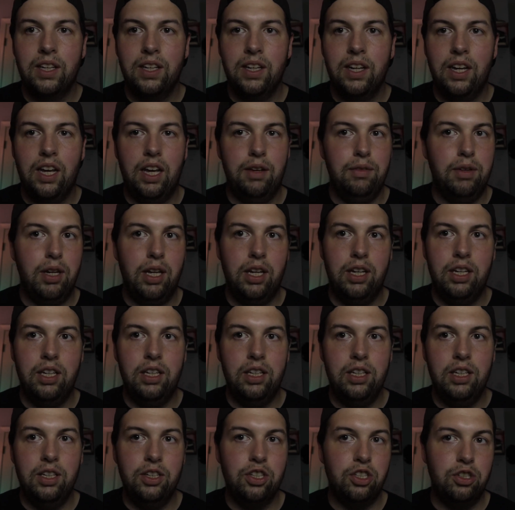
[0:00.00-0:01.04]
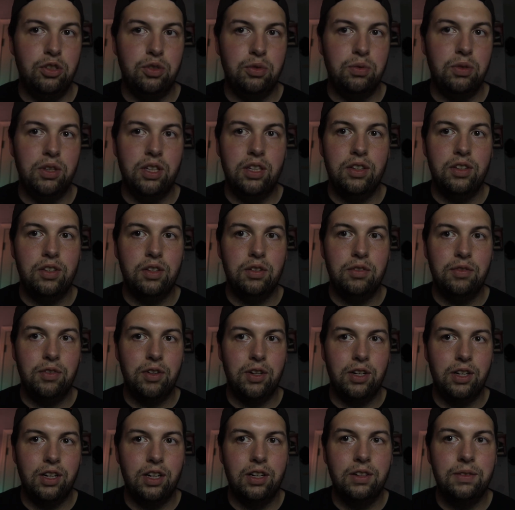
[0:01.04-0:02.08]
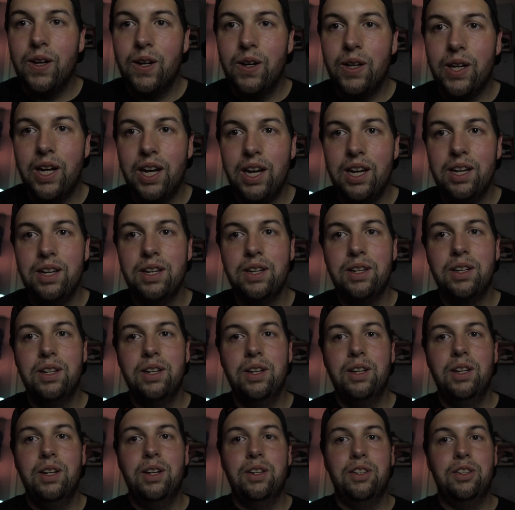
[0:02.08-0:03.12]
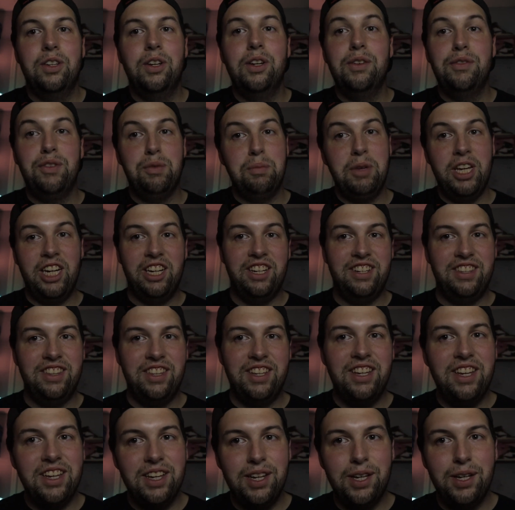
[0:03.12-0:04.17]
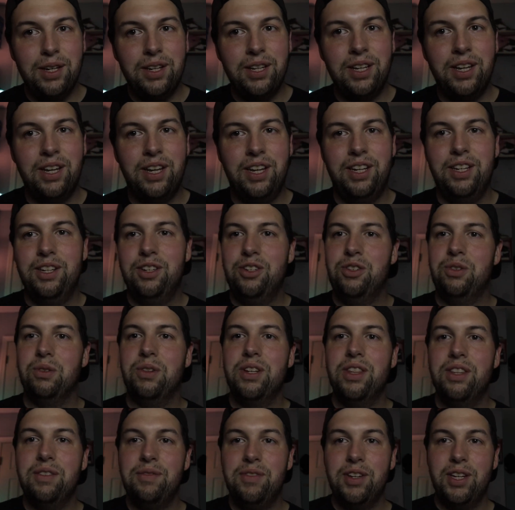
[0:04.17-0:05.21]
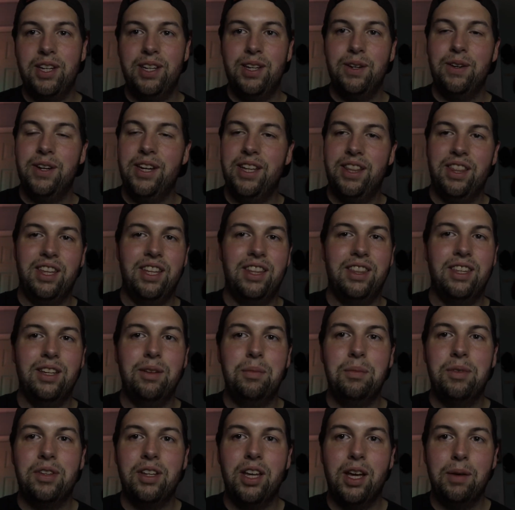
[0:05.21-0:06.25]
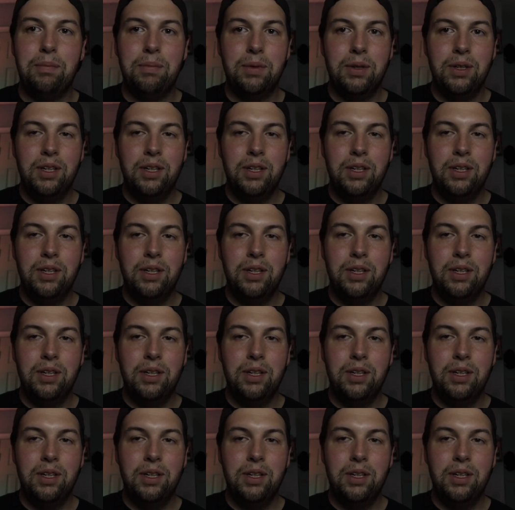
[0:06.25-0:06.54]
haven't had any issues with it so far. Okay, so if you made it to the end and enjoyed the video, hit the thumbs up,